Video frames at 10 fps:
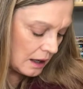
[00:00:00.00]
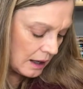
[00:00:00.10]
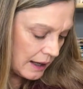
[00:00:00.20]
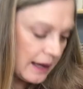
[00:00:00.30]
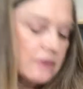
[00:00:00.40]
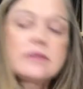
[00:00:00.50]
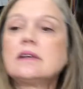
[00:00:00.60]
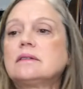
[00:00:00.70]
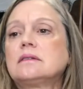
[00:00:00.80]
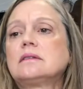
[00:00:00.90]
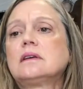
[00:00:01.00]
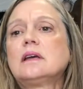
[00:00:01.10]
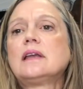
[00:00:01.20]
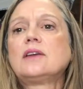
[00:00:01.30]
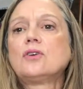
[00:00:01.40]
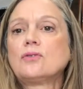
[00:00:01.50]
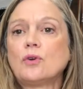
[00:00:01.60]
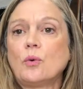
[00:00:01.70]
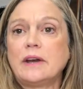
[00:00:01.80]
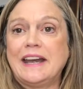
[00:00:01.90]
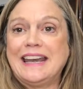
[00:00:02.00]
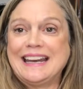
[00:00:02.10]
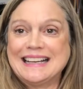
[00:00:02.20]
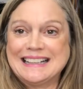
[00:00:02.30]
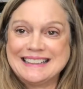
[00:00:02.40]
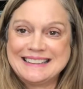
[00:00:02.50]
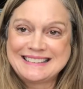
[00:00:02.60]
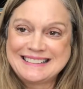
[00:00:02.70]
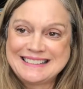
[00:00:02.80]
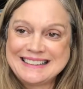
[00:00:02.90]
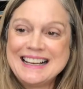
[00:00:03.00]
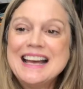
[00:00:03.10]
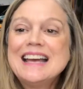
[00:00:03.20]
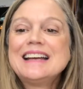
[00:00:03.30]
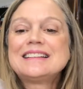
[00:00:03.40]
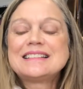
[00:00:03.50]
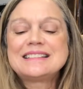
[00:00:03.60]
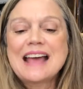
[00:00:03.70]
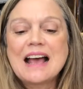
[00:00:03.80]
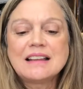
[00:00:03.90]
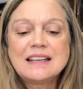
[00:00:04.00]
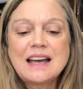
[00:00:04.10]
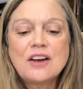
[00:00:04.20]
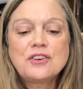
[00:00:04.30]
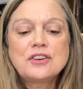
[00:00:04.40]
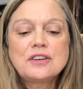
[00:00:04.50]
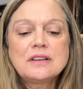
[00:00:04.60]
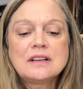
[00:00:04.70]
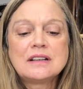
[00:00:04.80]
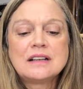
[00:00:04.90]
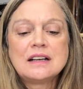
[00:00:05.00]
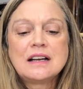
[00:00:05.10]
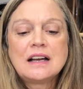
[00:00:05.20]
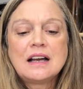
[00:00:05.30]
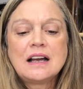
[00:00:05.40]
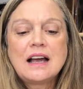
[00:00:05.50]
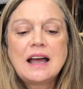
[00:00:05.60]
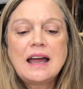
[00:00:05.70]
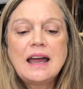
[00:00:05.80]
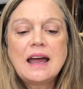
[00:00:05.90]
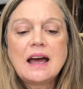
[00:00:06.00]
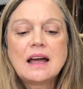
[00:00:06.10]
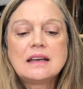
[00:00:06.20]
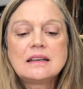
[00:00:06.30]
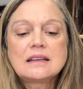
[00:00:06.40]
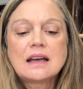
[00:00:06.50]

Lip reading: I have this, and I don't know what it is. It's a tally counter, and